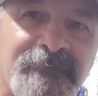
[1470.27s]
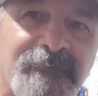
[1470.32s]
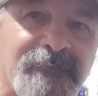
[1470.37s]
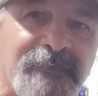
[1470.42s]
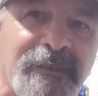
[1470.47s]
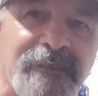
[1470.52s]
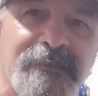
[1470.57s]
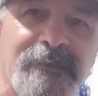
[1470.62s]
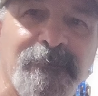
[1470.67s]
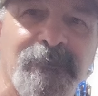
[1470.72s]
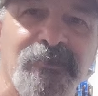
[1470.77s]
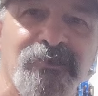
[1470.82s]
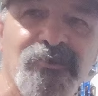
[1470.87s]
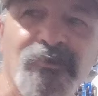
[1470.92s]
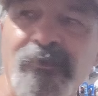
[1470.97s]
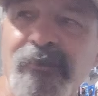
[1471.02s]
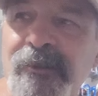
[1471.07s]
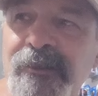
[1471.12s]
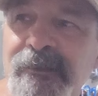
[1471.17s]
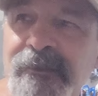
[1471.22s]
Let them
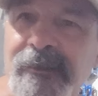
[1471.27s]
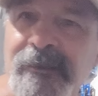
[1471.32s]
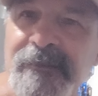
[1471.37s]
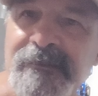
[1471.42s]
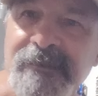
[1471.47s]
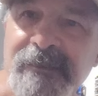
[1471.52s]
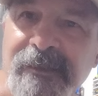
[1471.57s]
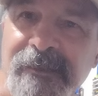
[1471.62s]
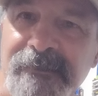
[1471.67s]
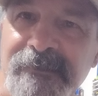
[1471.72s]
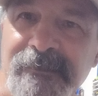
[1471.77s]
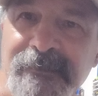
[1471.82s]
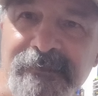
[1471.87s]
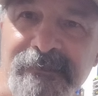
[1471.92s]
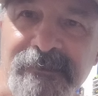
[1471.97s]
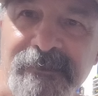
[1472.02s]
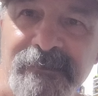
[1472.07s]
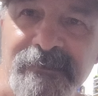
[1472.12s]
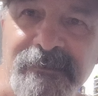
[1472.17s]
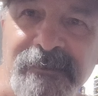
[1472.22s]
enjoy it. Yeah, it's a
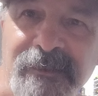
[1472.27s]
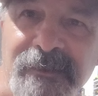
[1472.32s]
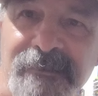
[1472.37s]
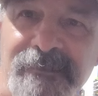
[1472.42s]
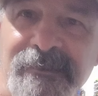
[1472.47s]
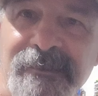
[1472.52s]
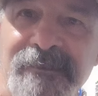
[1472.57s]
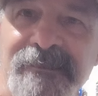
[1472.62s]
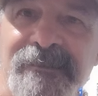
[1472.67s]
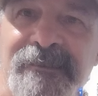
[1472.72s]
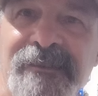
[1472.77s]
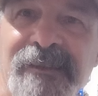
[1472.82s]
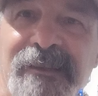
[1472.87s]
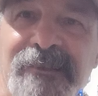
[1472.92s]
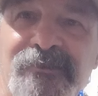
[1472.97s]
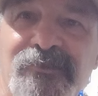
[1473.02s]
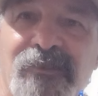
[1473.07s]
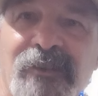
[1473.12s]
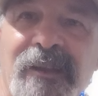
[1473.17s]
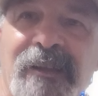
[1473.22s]

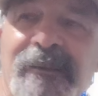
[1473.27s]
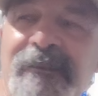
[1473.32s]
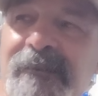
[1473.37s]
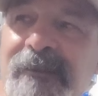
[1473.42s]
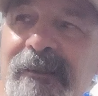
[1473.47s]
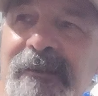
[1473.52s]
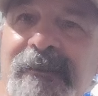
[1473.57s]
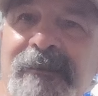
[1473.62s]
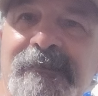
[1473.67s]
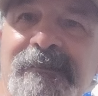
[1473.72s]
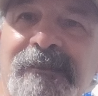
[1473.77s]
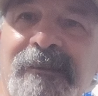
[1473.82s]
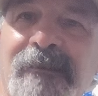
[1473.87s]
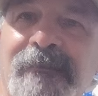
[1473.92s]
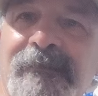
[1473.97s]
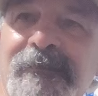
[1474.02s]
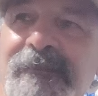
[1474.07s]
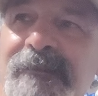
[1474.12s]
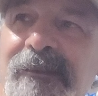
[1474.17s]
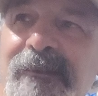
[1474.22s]
1968-69 track. I can
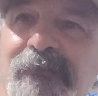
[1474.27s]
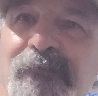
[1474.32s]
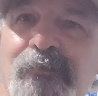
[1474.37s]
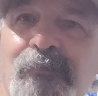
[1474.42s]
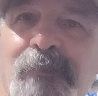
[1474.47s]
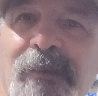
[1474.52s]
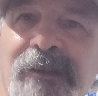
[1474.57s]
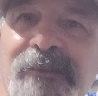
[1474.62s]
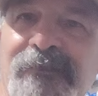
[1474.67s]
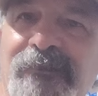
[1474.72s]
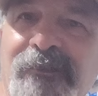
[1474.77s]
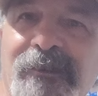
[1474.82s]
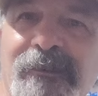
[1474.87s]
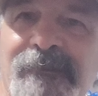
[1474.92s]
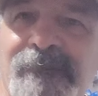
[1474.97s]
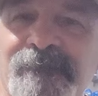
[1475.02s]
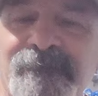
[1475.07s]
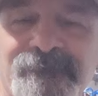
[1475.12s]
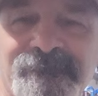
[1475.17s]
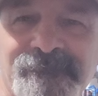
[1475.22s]
sell and get a few bucks for it.